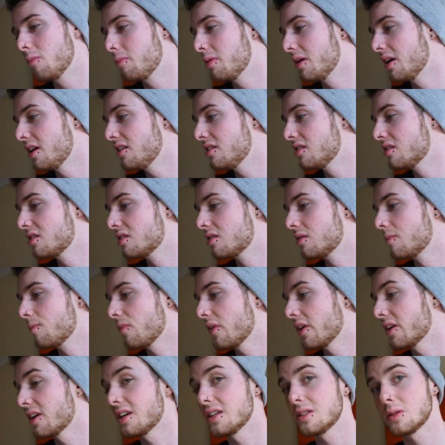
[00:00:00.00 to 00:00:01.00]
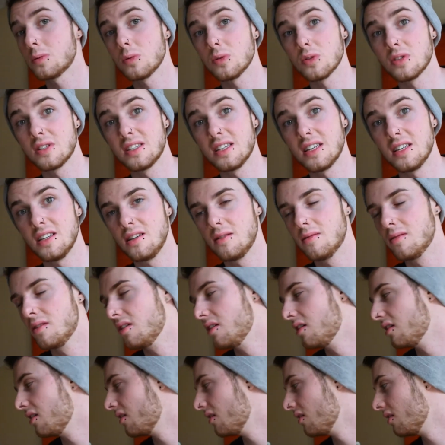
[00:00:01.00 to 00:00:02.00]
but I guess we'll see.
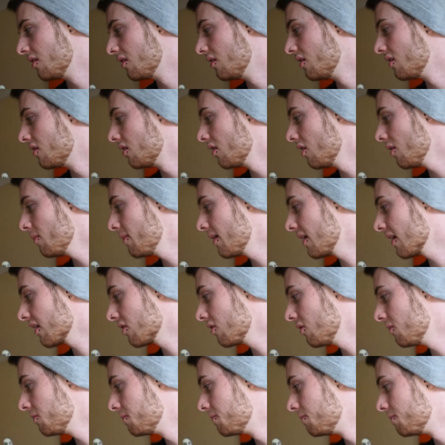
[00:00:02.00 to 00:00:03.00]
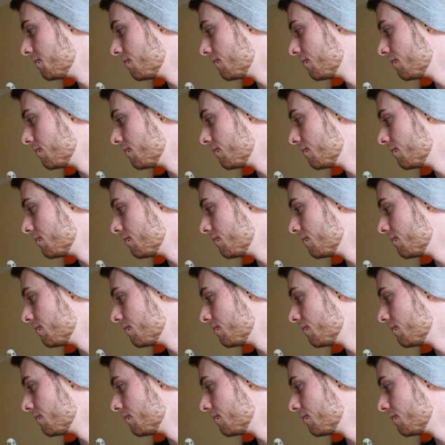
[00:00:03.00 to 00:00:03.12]
Hop back on.